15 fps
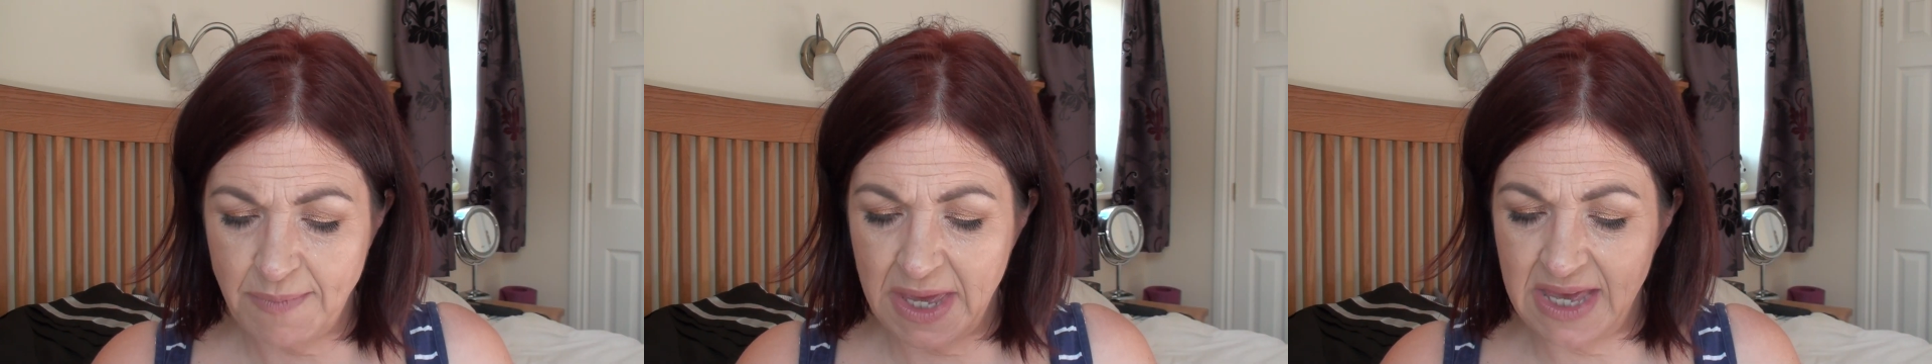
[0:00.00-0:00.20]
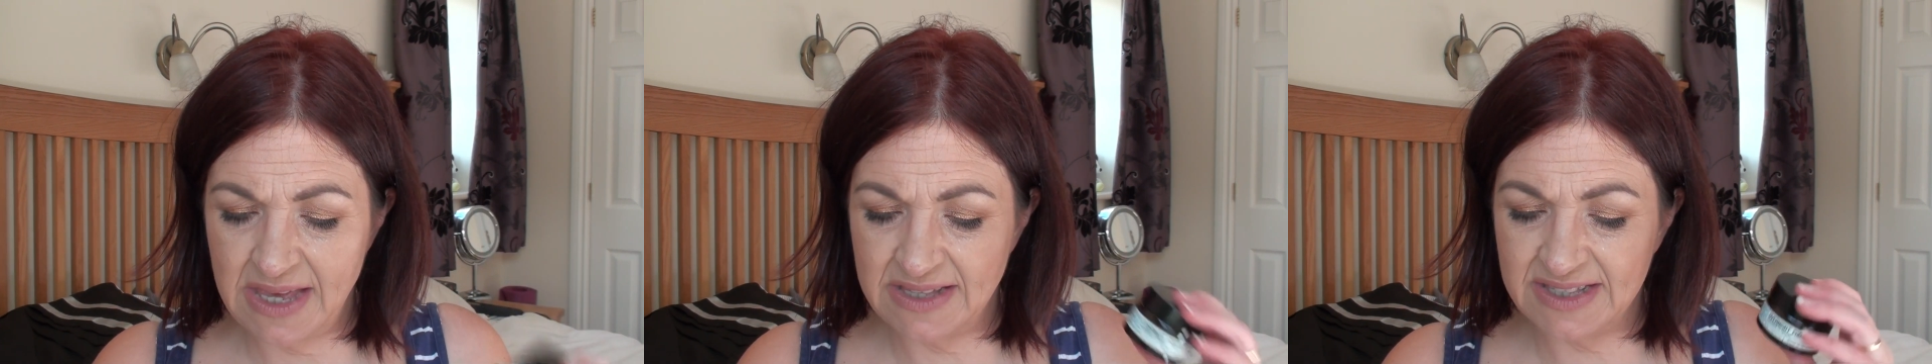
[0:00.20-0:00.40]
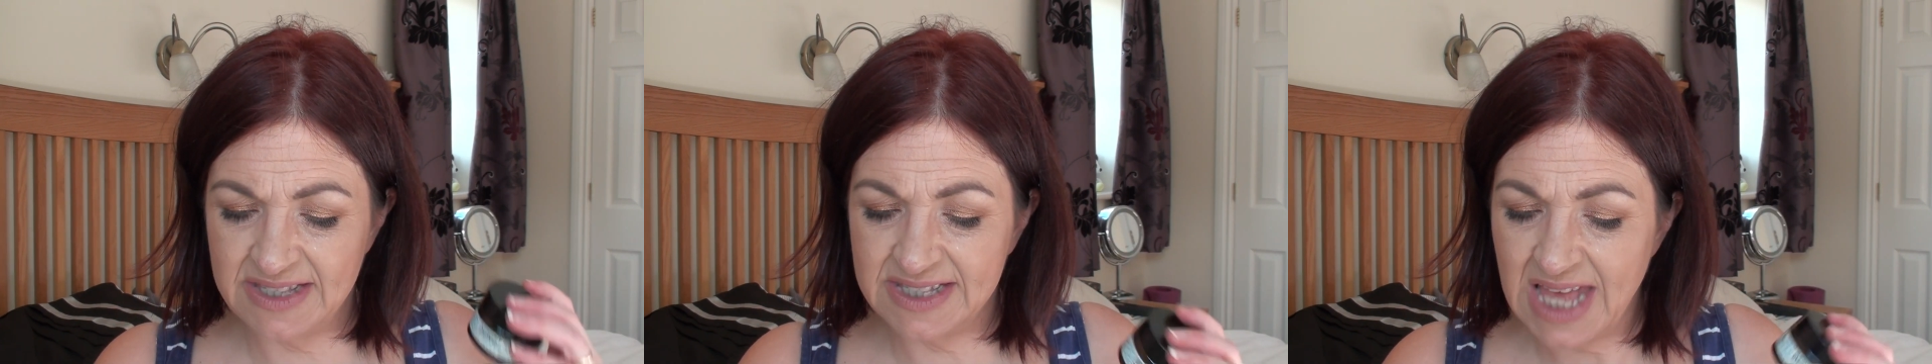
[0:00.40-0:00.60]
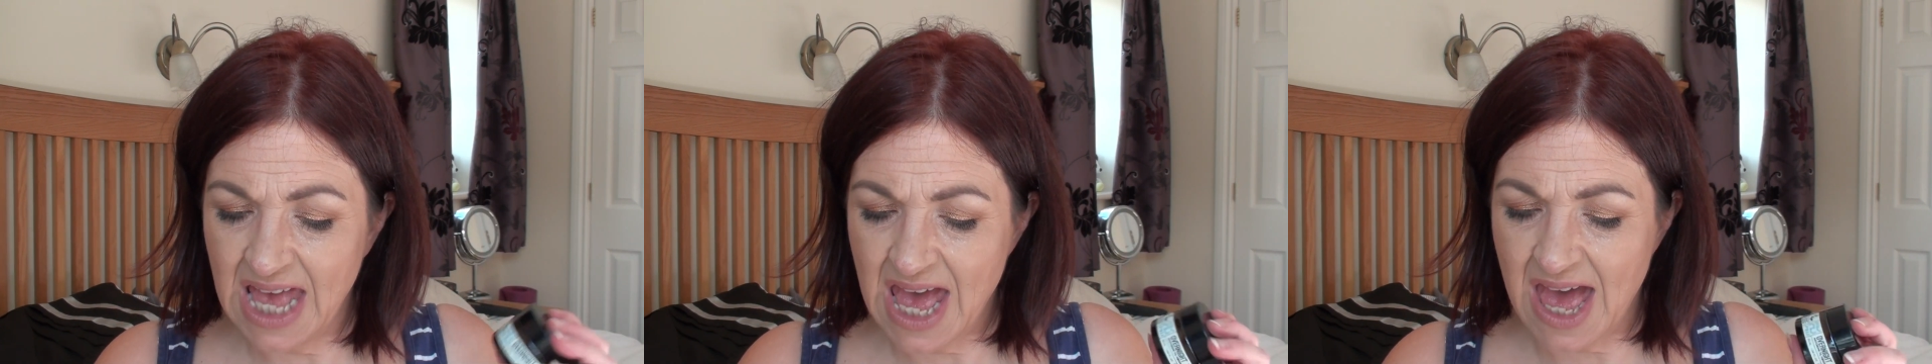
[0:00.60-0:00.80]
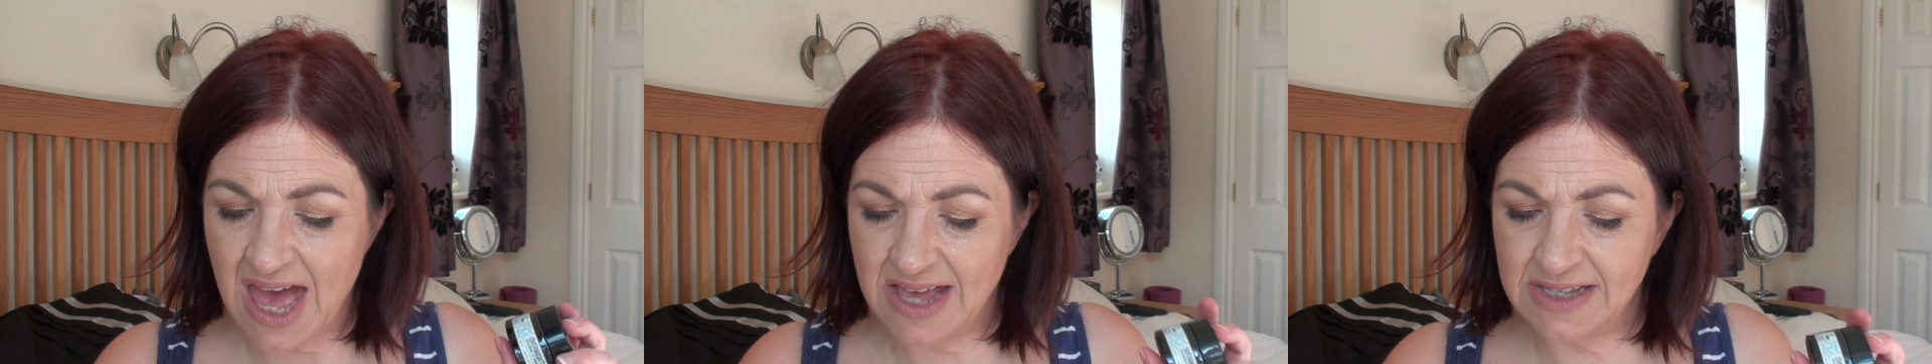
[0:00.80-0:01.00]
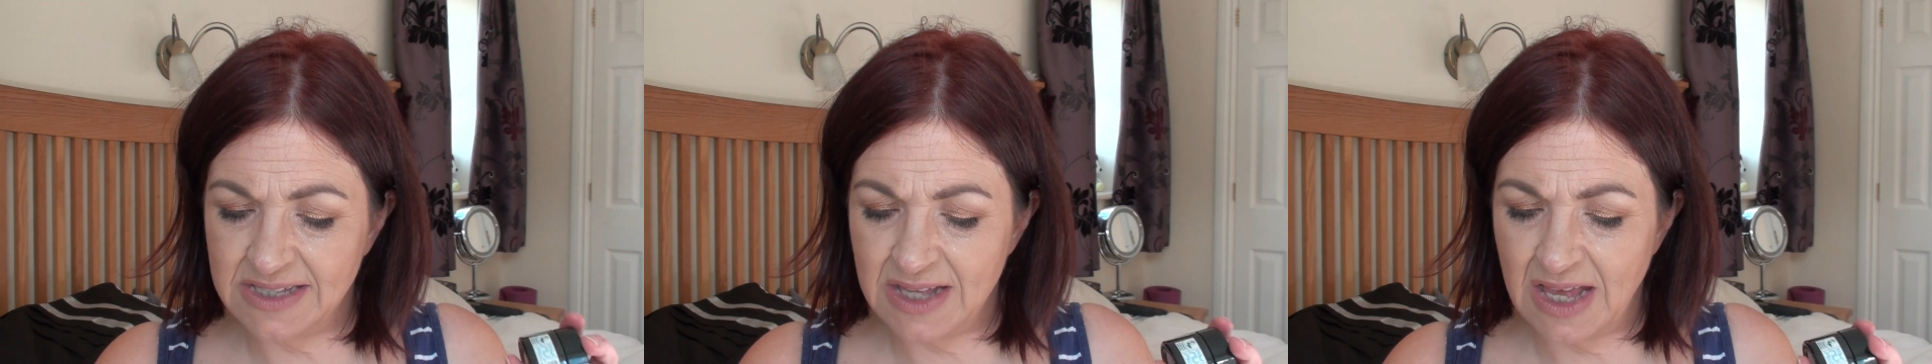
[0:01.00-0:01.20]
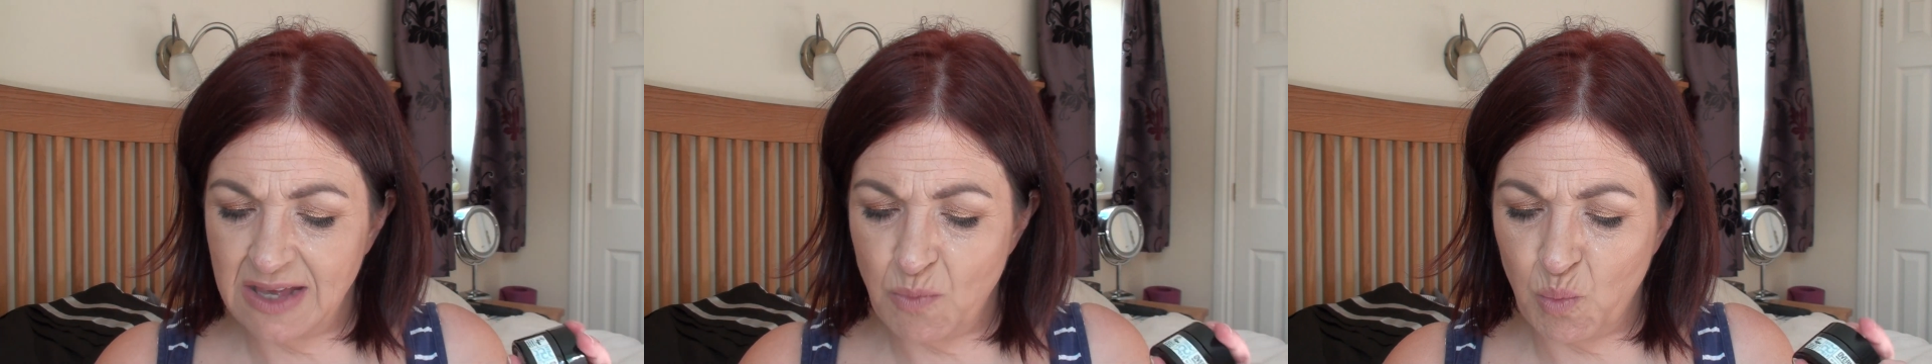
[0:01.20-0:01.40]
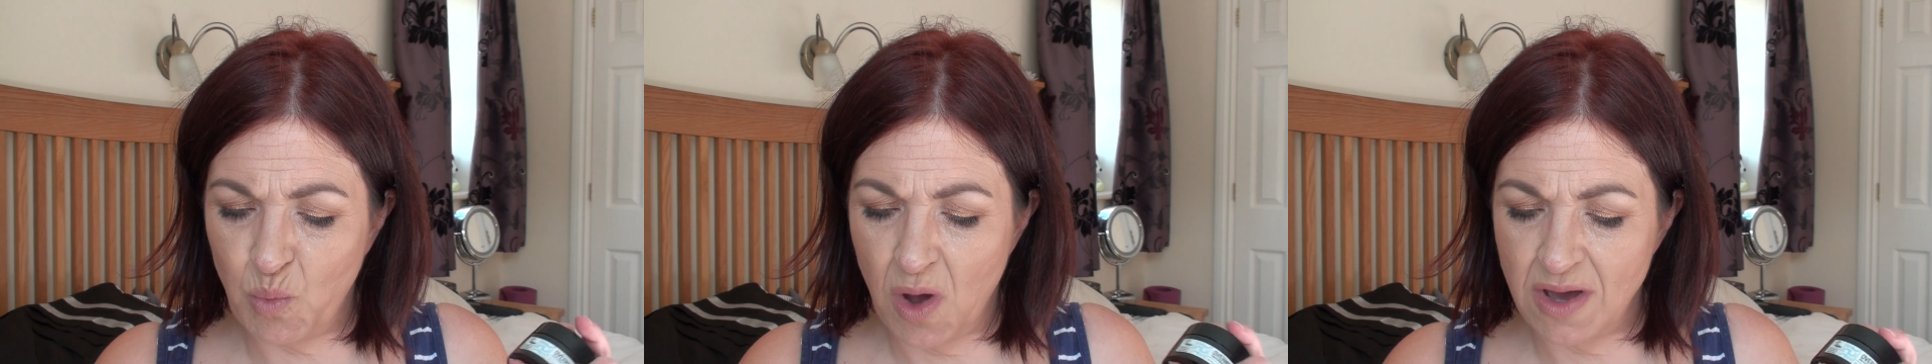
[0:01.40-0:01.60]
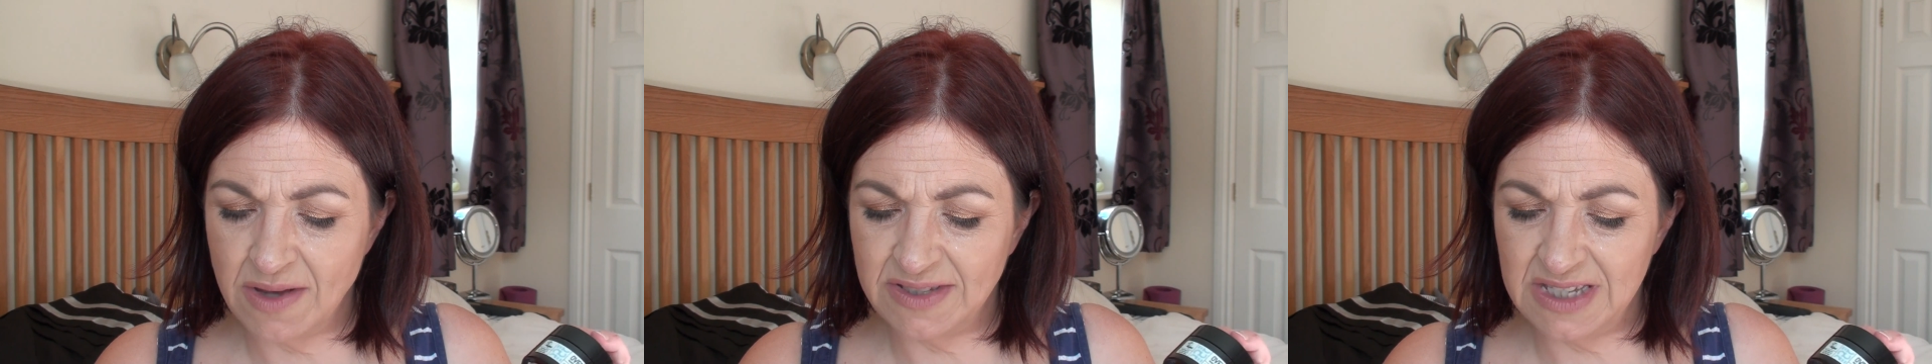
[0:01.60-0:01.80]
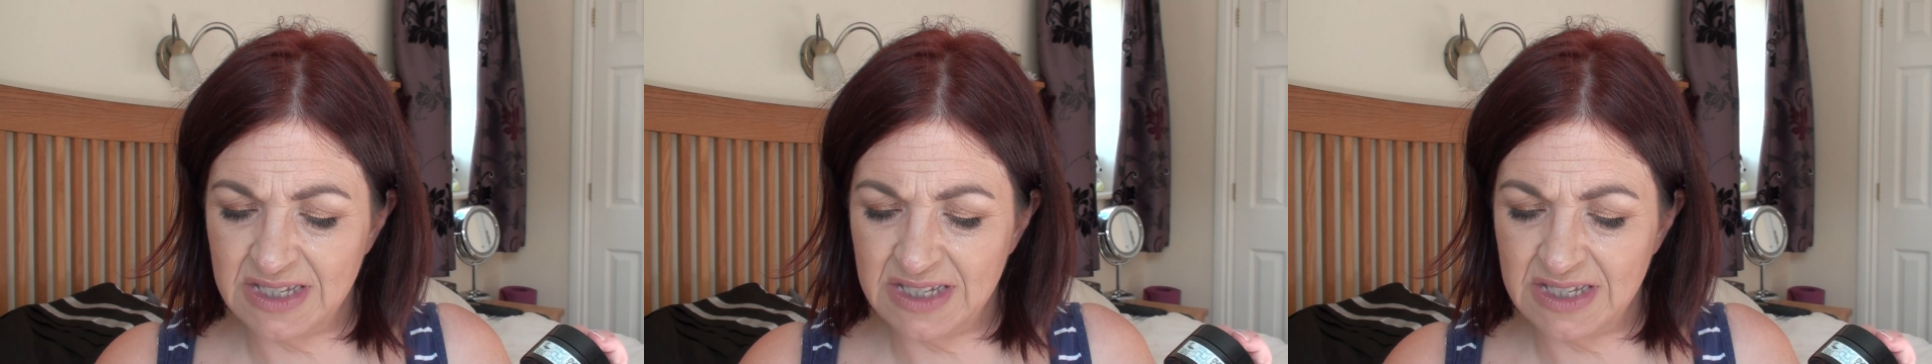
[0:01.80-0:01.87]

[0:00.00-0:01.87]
It says it works